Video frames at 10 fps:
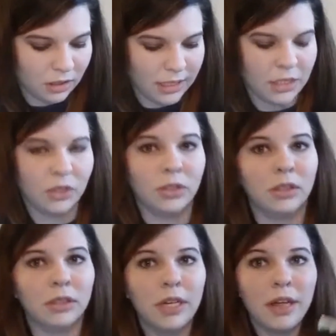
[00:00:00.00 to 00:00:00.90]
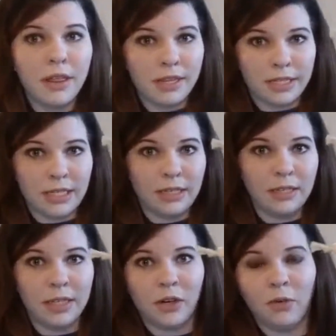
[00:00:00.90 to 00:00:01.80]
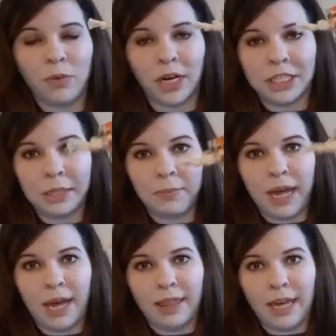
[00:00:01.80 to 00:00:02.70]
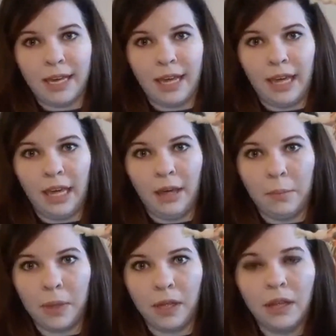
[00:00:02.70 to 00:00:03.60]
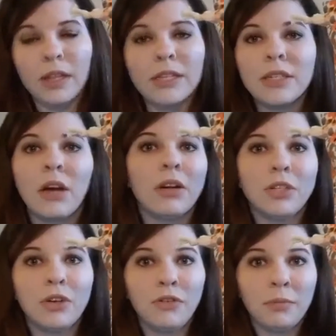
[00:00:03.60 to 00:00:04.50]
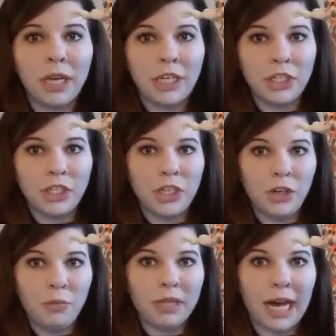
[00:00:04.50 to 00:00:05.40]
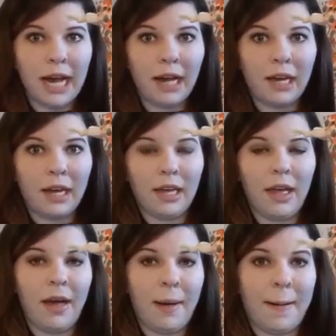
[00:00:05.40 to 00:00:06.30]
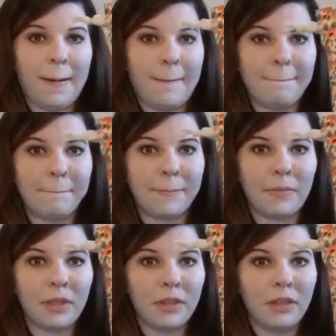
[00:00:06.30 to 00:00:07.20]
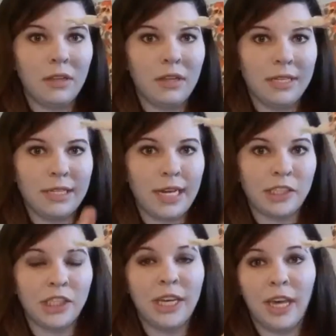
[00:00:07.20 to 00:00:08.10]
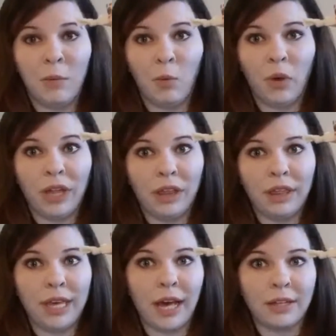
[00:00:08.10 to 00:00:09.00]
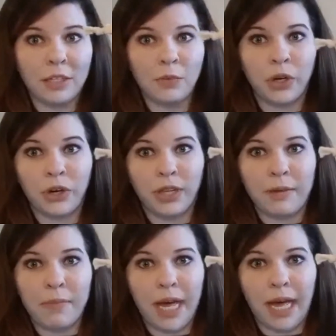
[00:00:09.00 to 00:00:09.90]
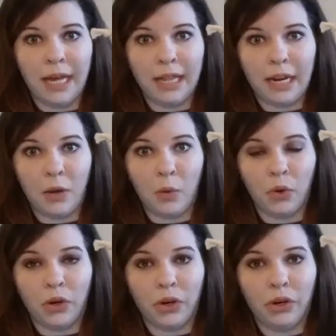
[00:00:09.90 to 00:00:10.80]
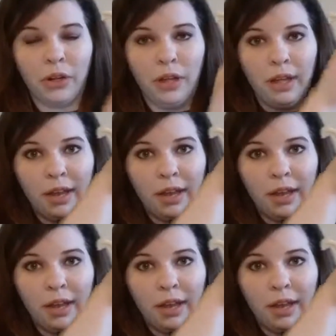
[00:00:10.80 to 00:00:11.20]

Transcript: a little, this is a little project bag that came, this is also from KitschIsTheNewBlack. Um, this actually came with the Alice in Wonderland bag that I ordered.